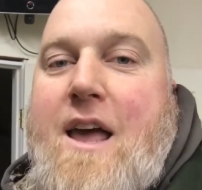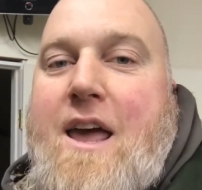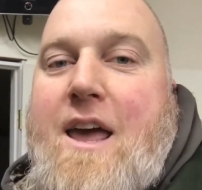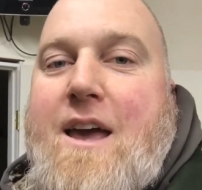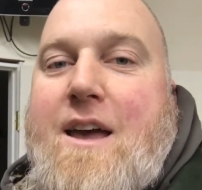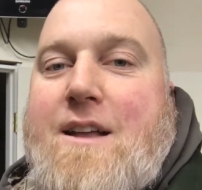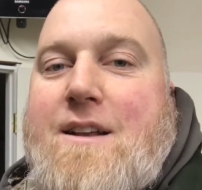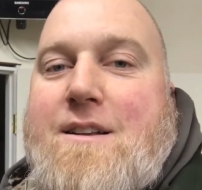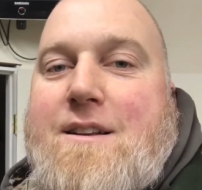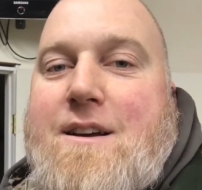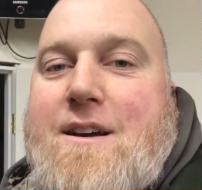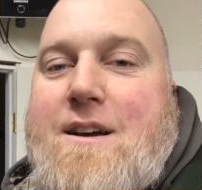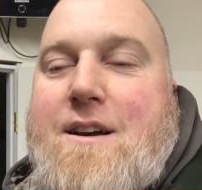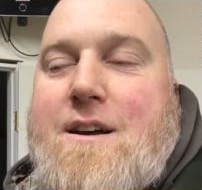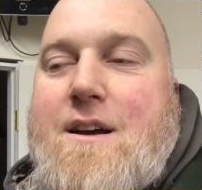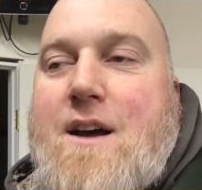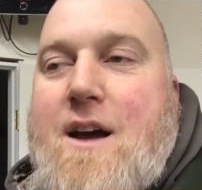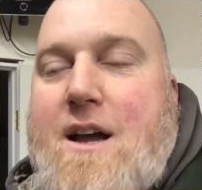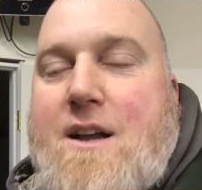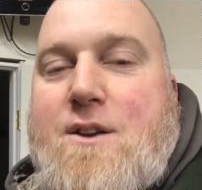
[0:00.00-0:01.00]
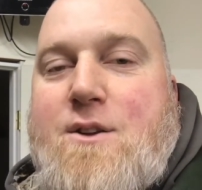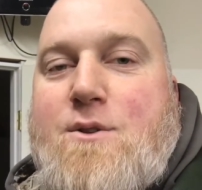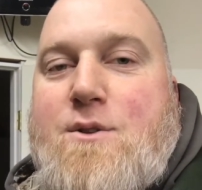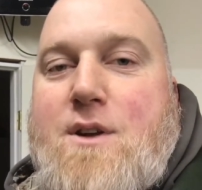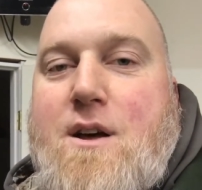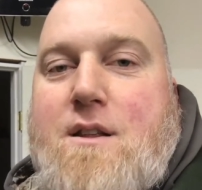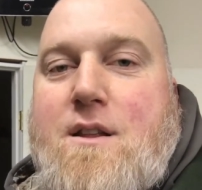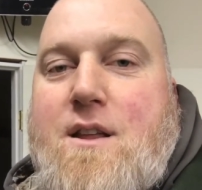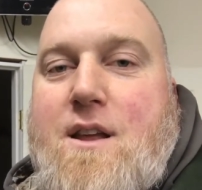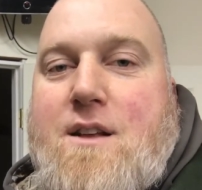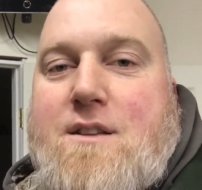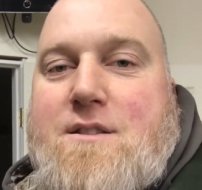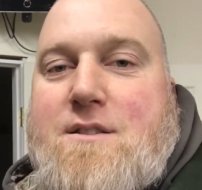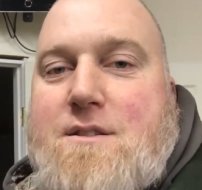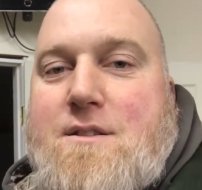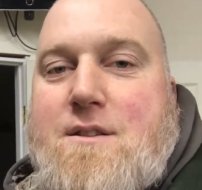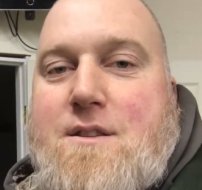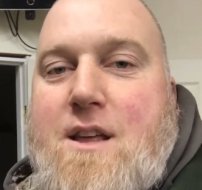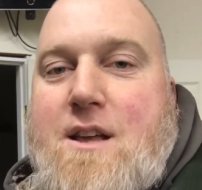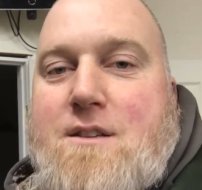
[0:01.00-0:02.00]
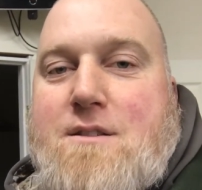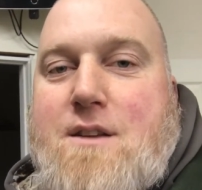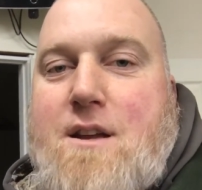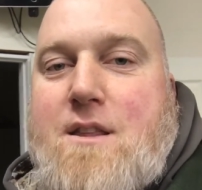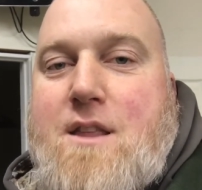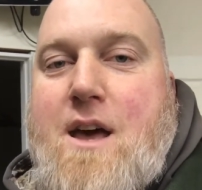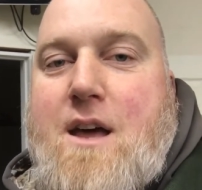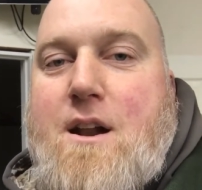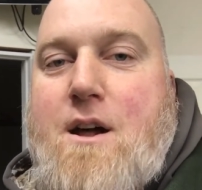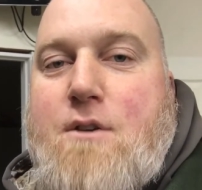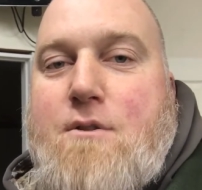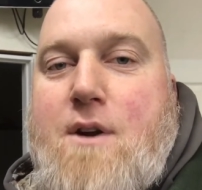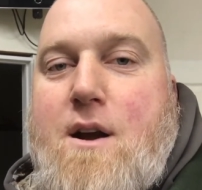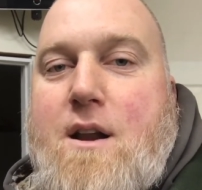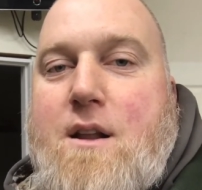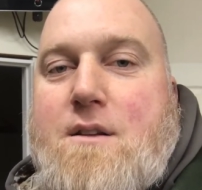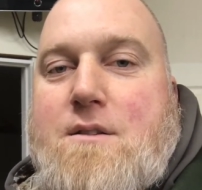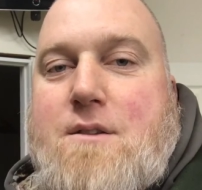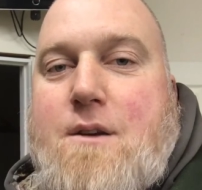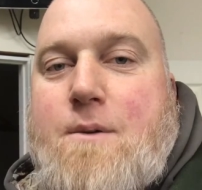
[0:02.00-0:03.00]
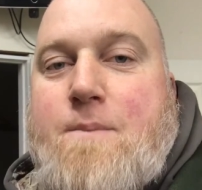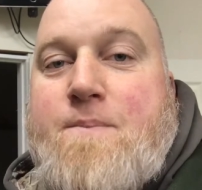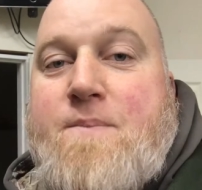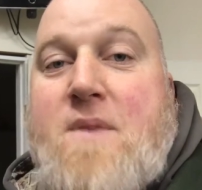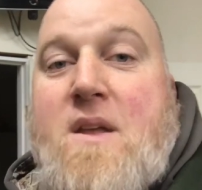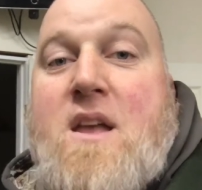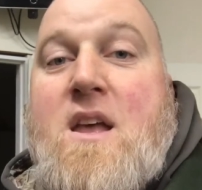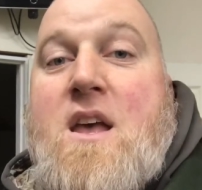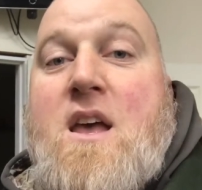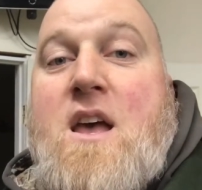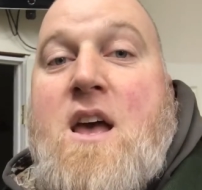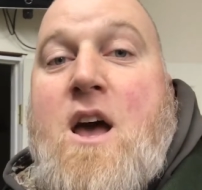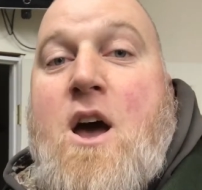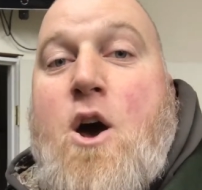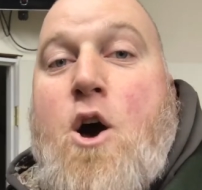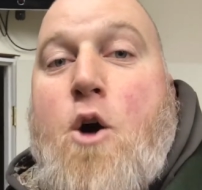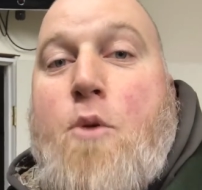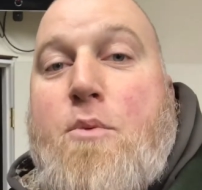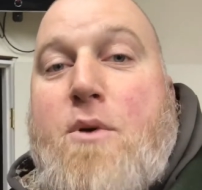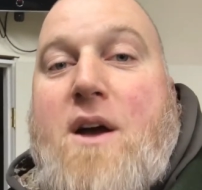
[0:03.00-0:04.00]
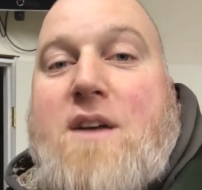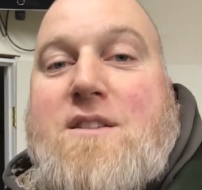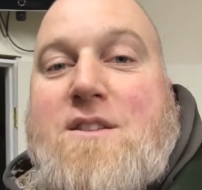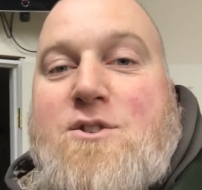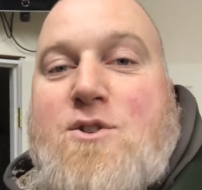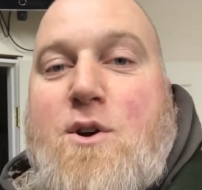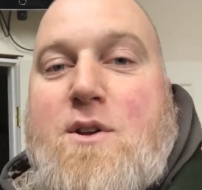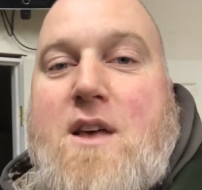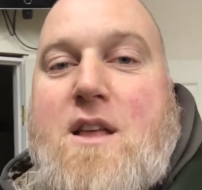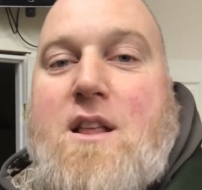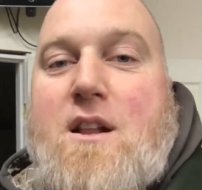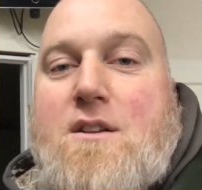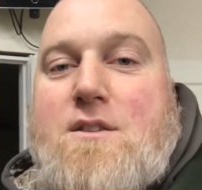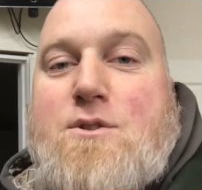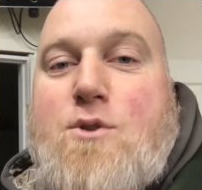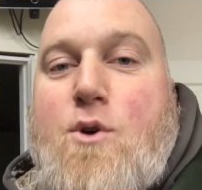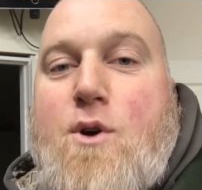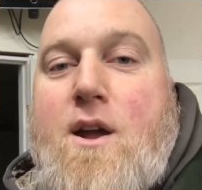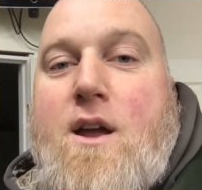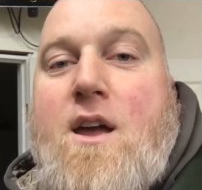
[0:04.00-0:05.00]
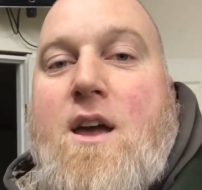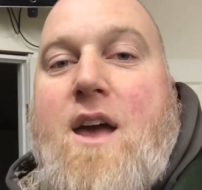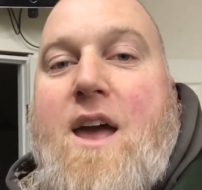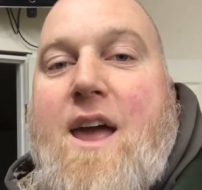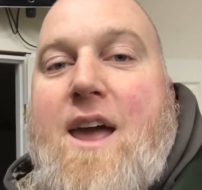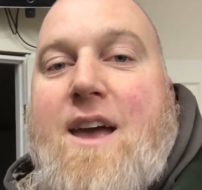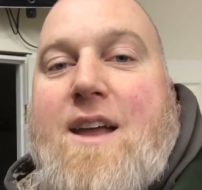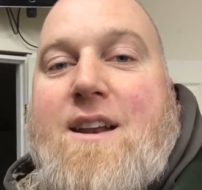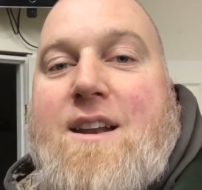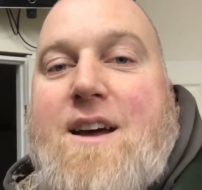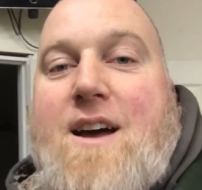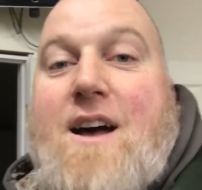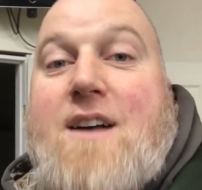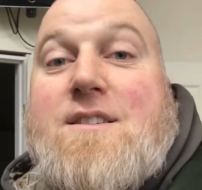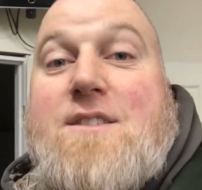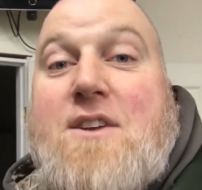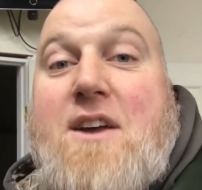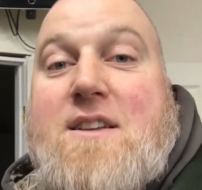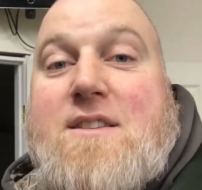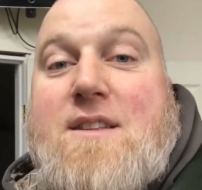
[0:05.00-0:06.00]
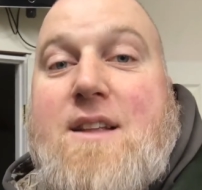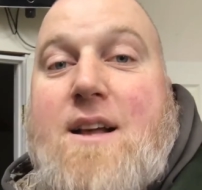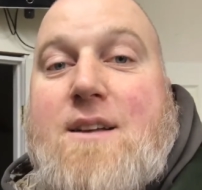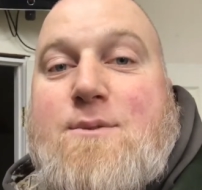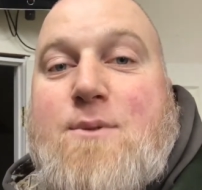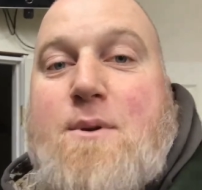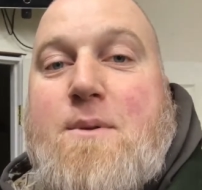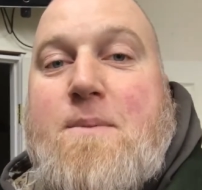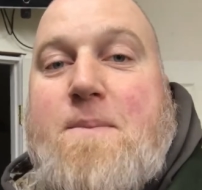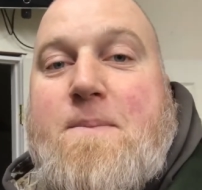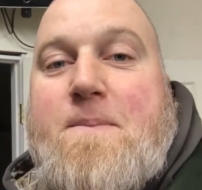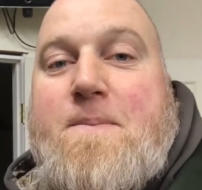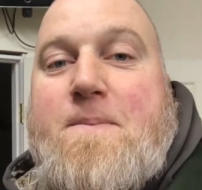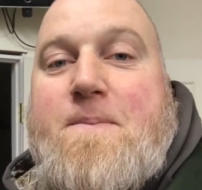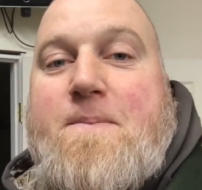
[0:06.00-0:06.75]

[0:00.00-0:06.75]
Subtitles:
And I do tell the kids things like that already. So hope you guys enjoyed that little story, and I'll see you guys in the next one.